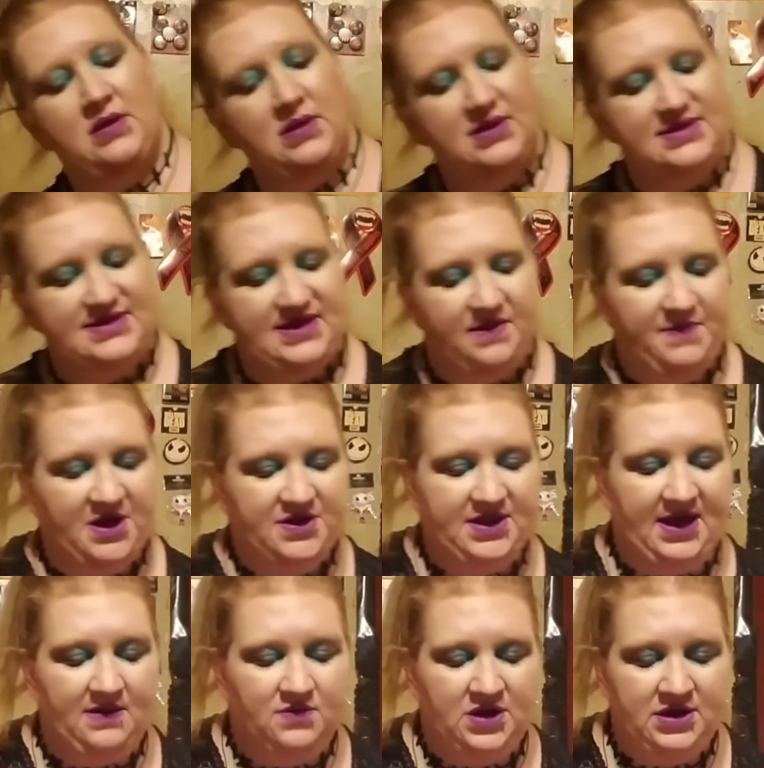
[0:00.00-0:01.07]
see about
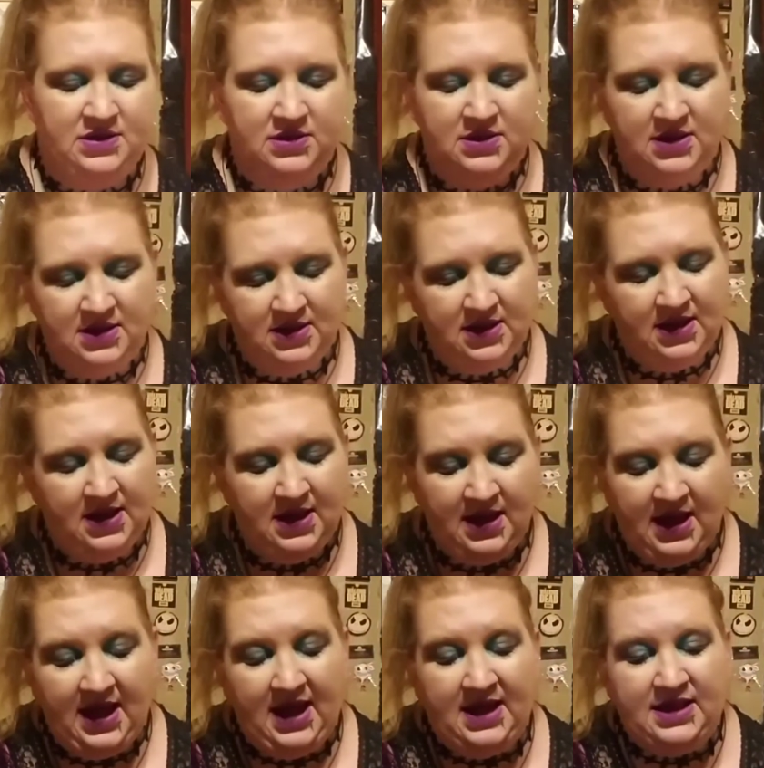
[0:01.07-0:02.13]
that one.
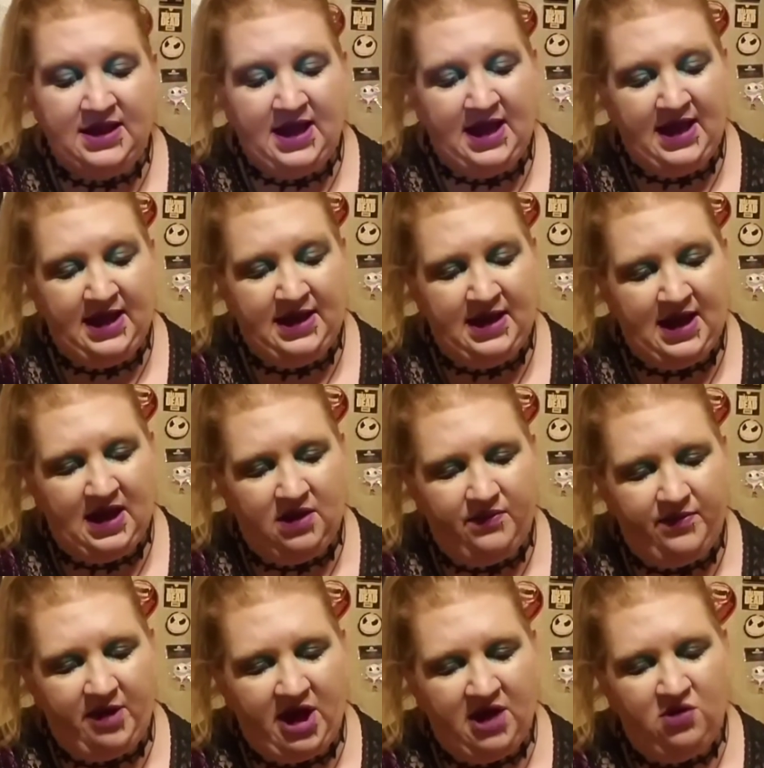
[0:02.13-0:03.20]
And then I
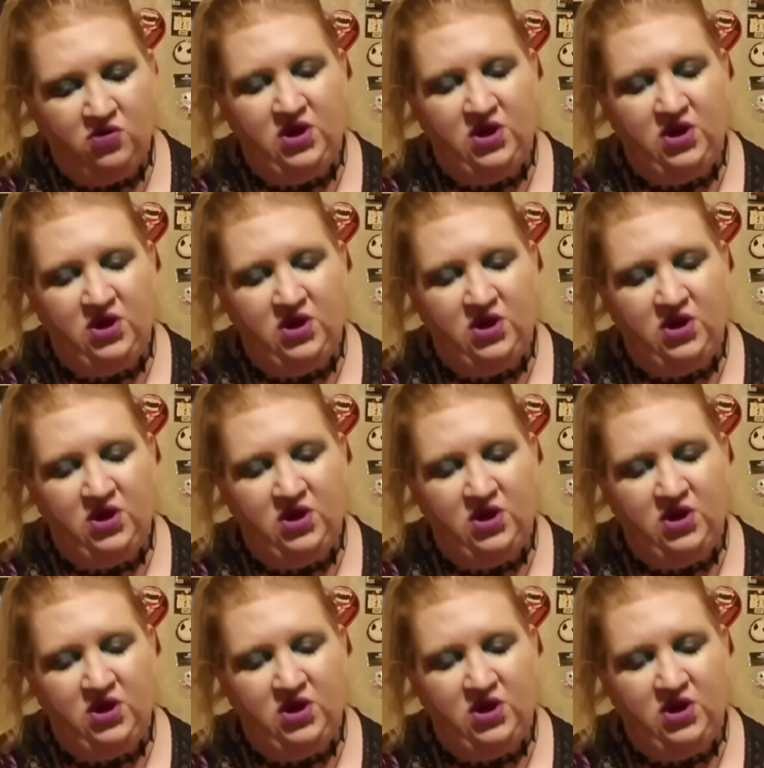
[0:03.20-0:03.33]
found